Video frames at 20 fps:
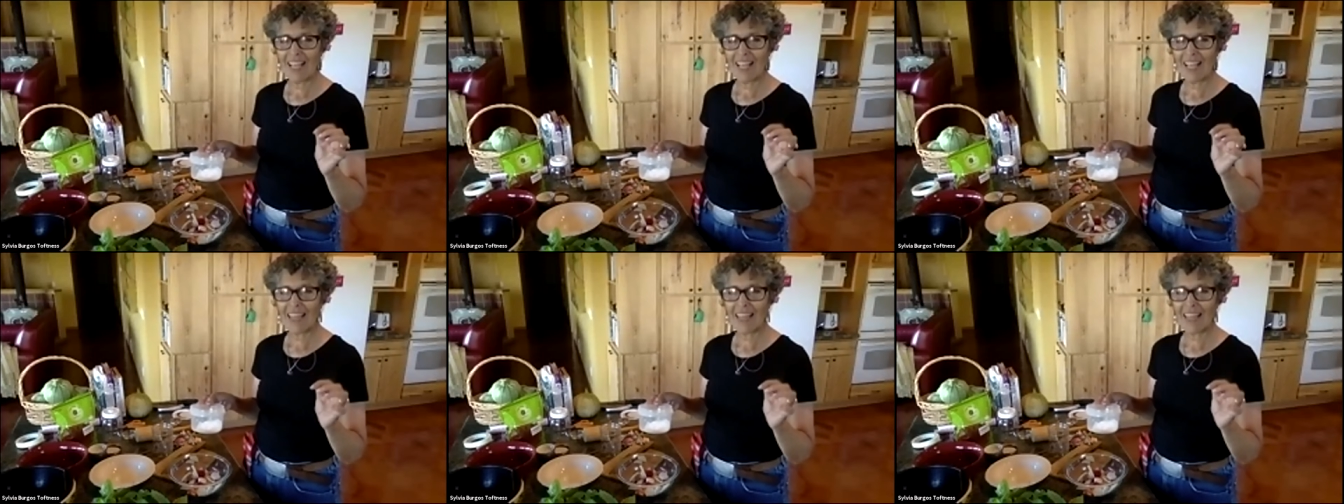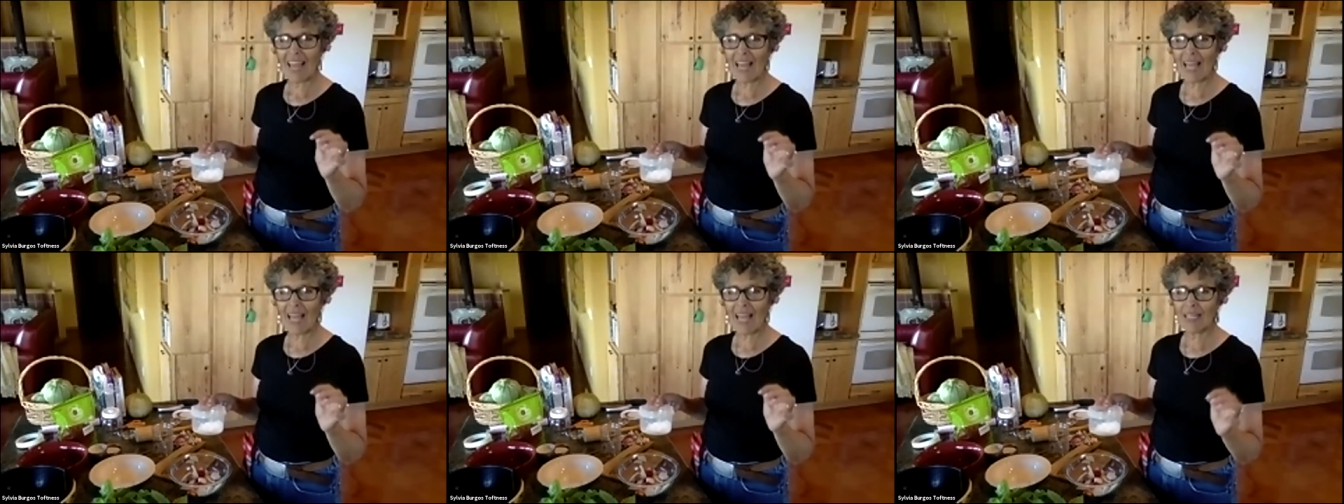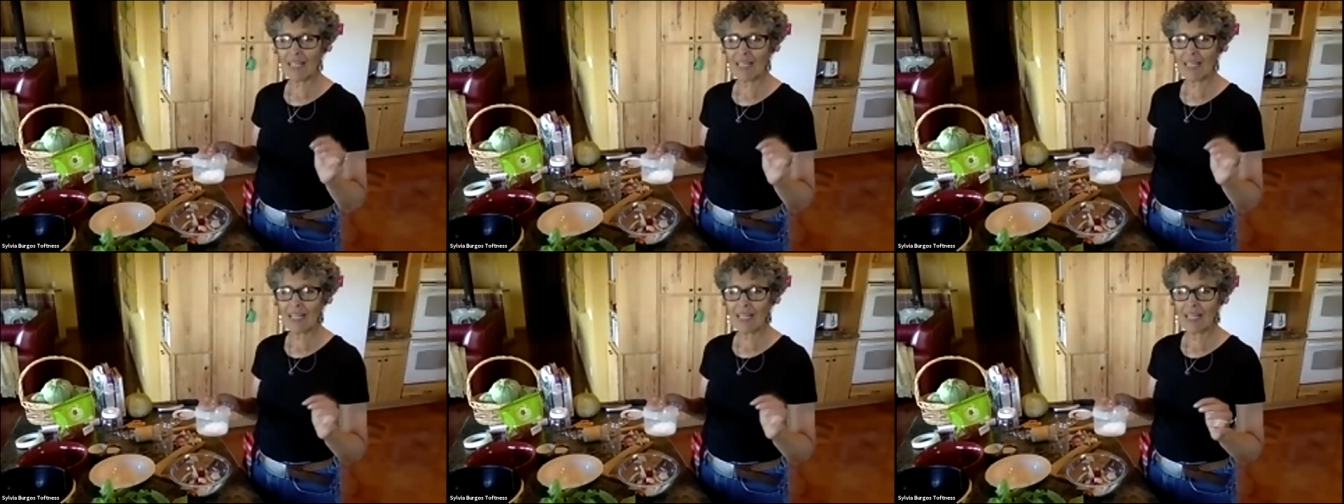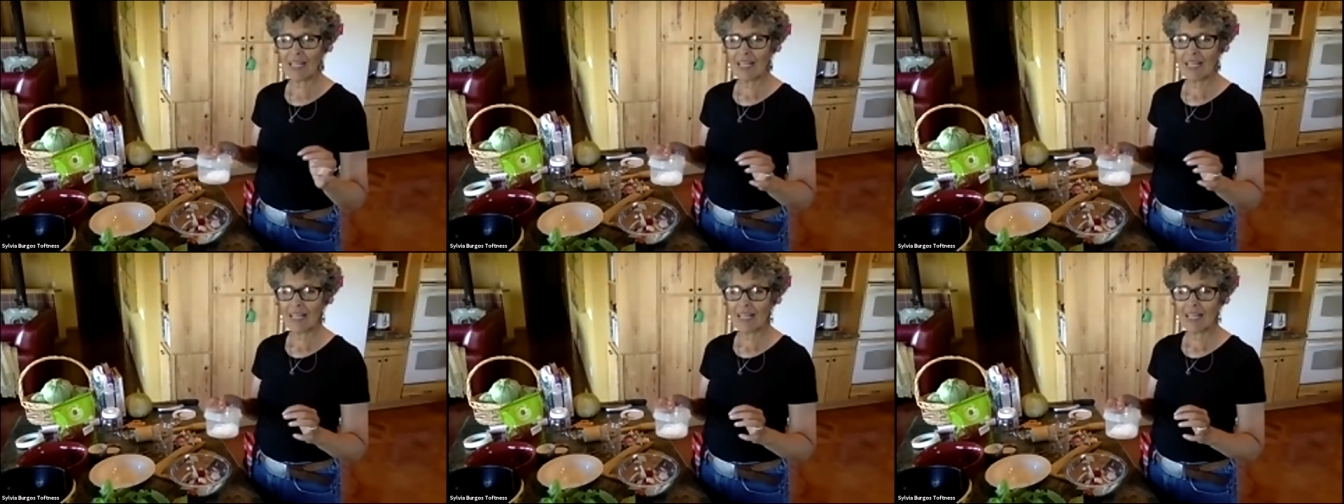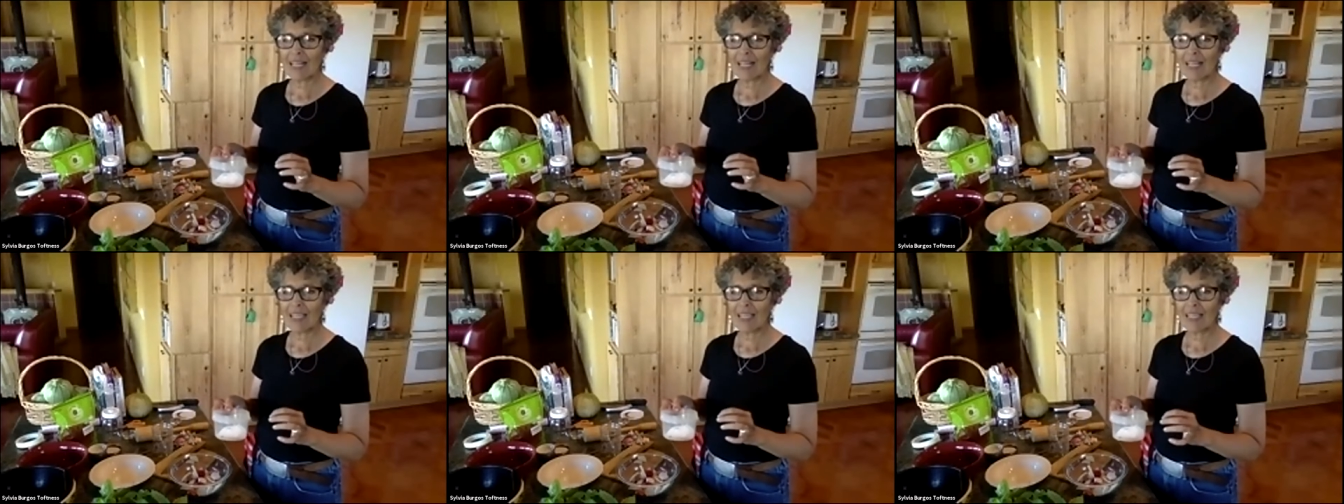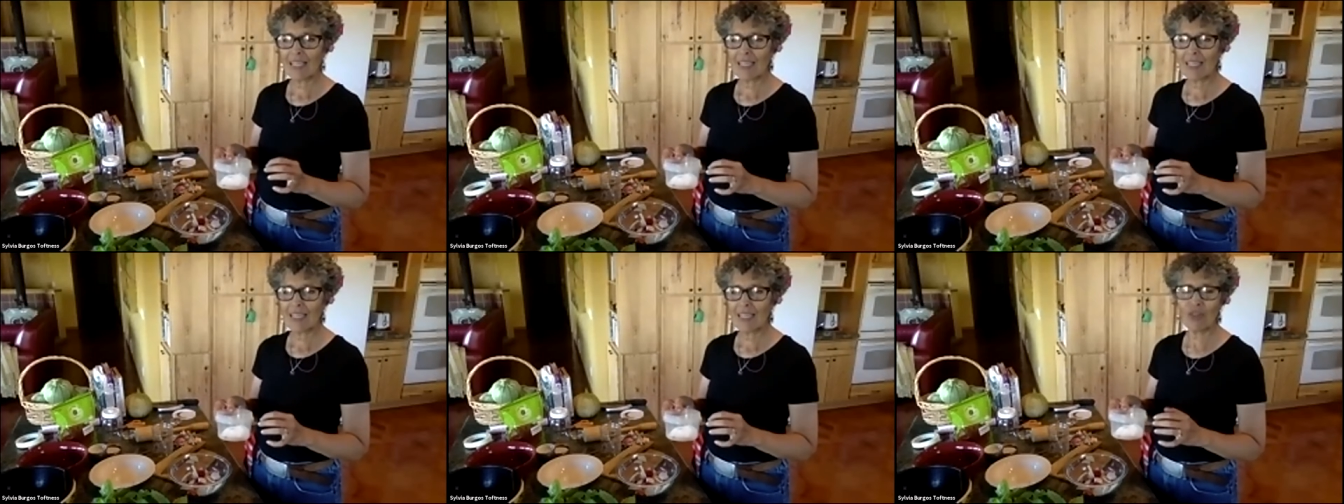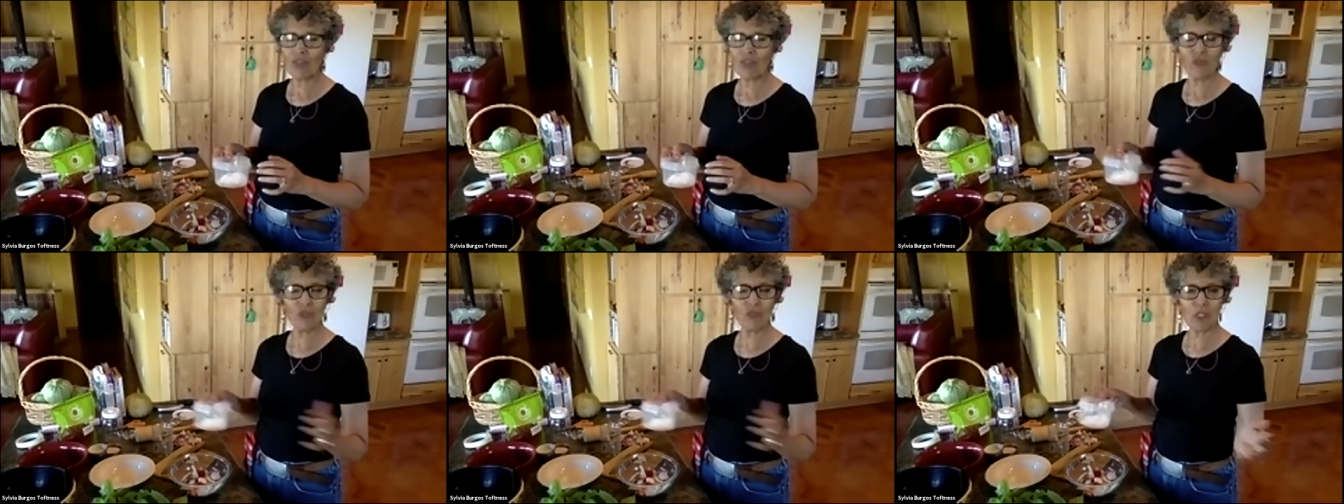that they
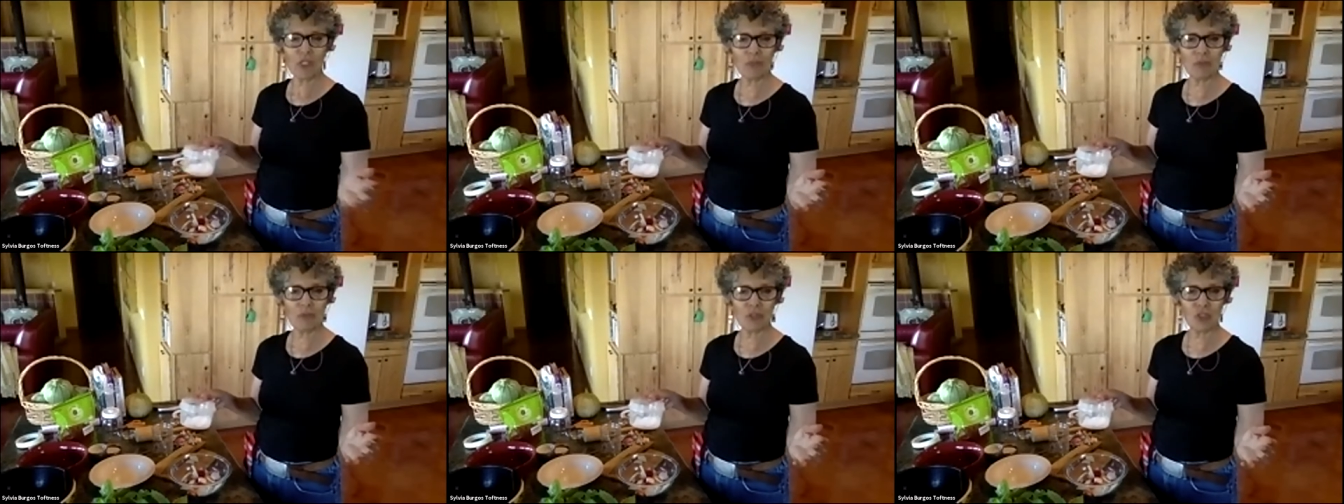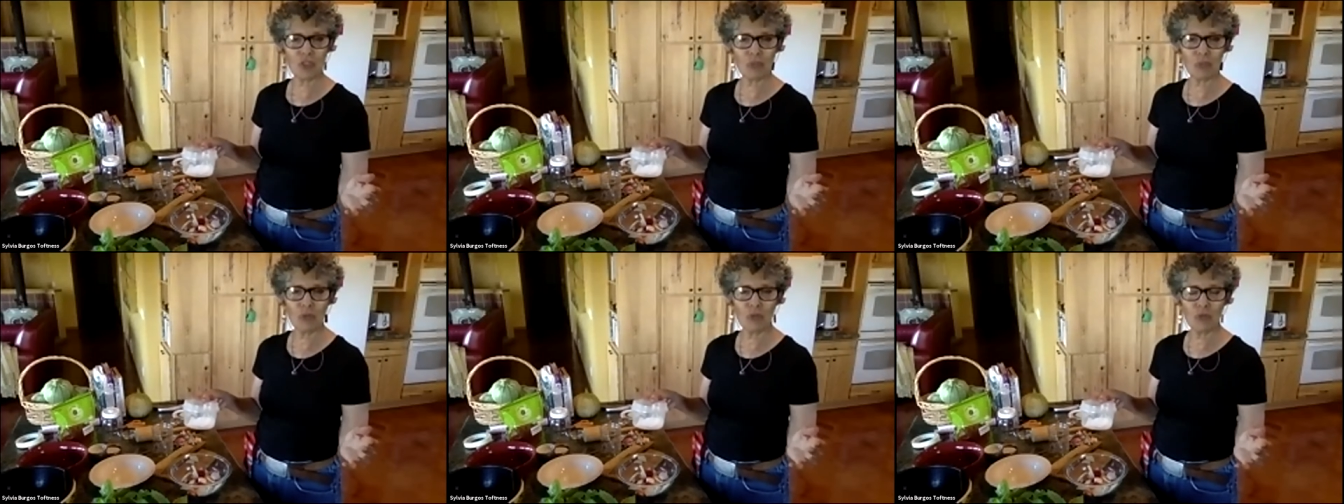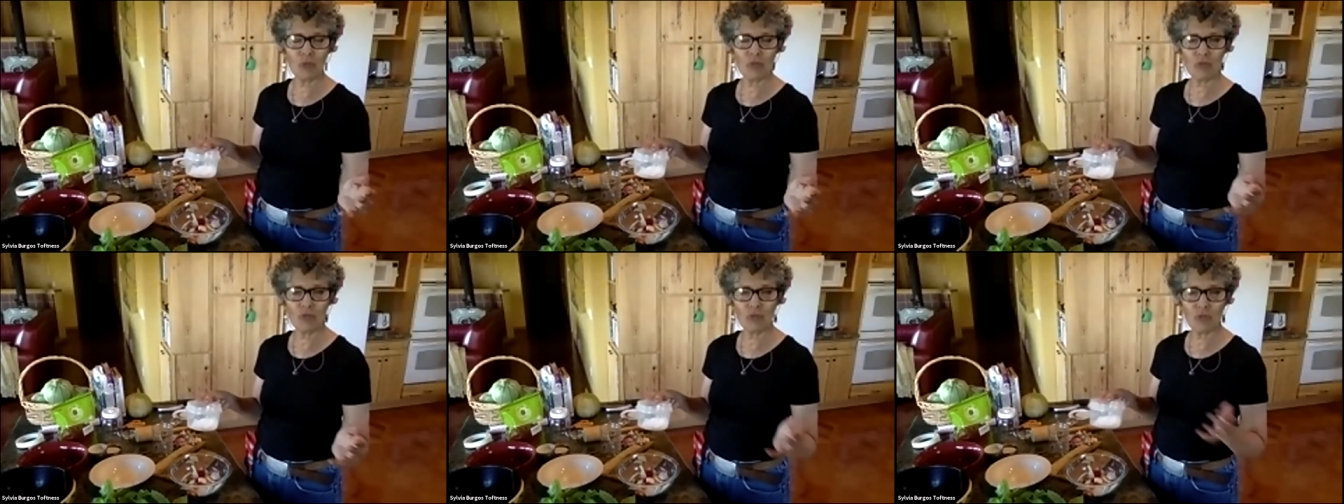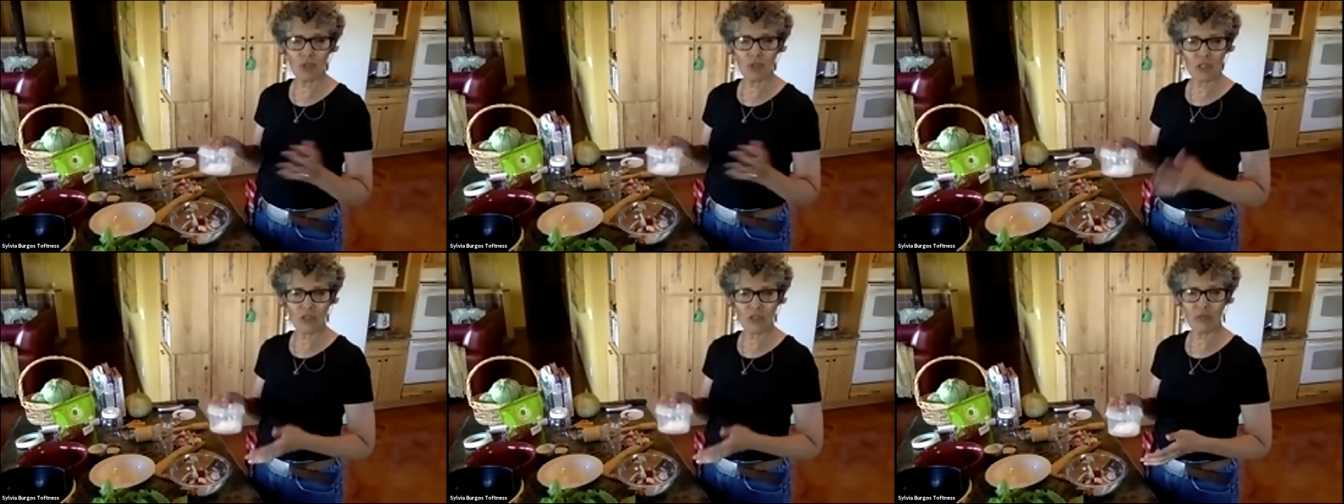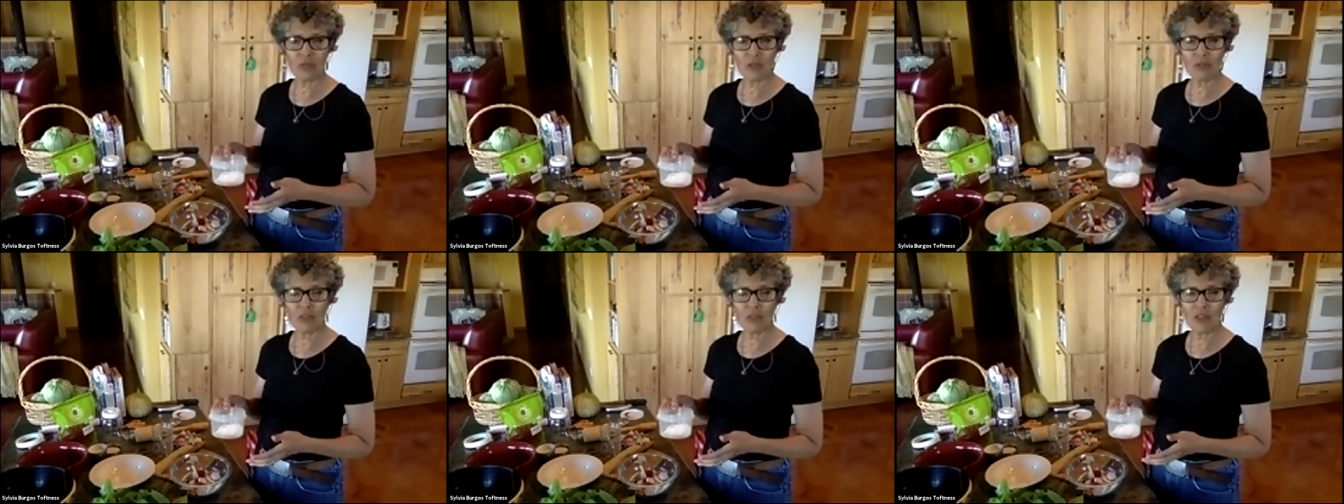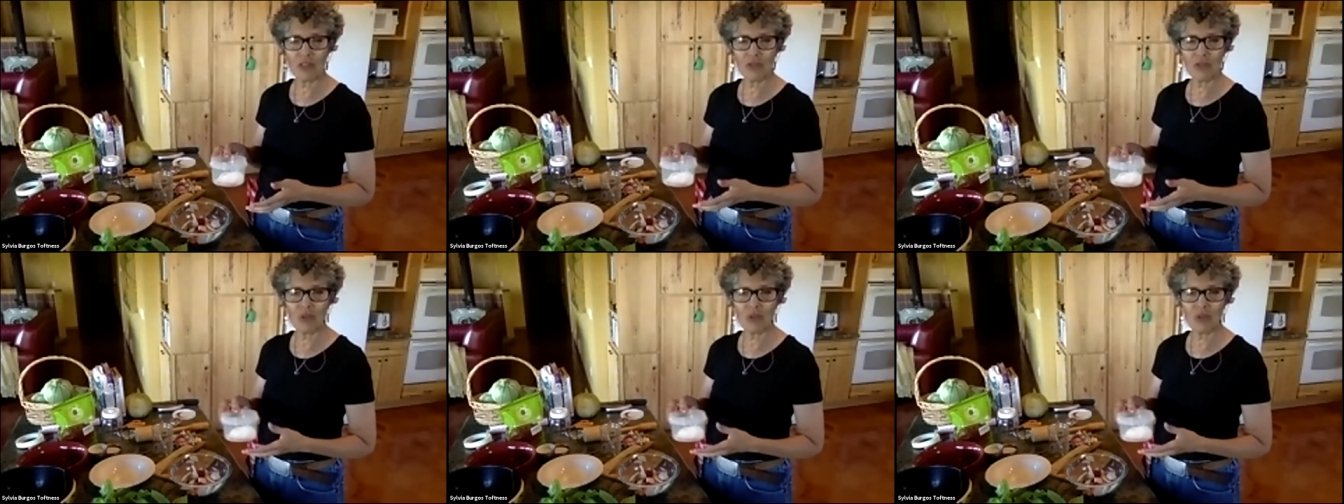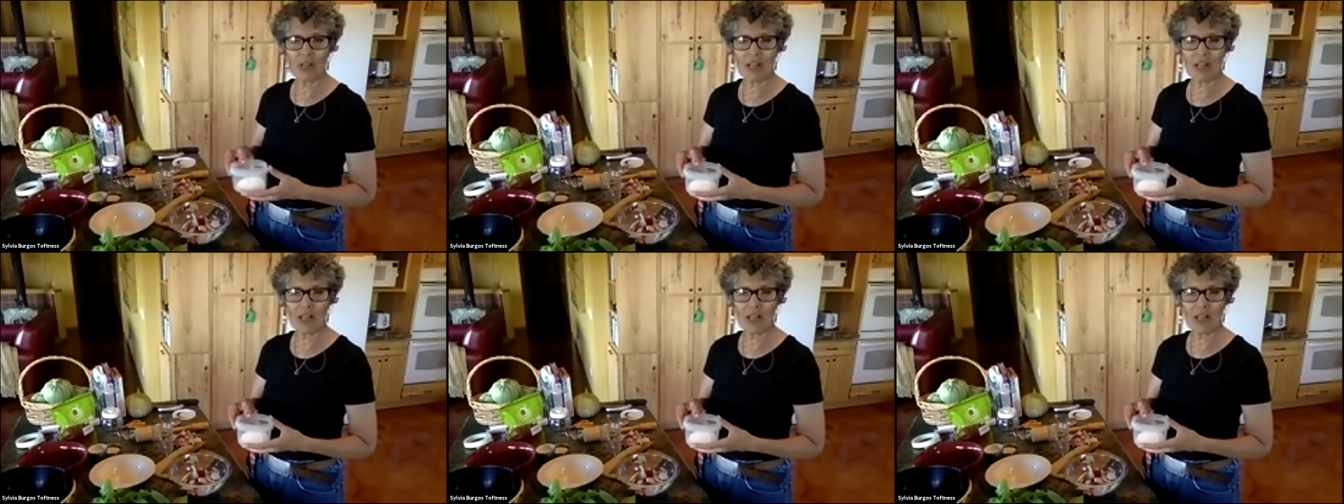fill up the spoon before they've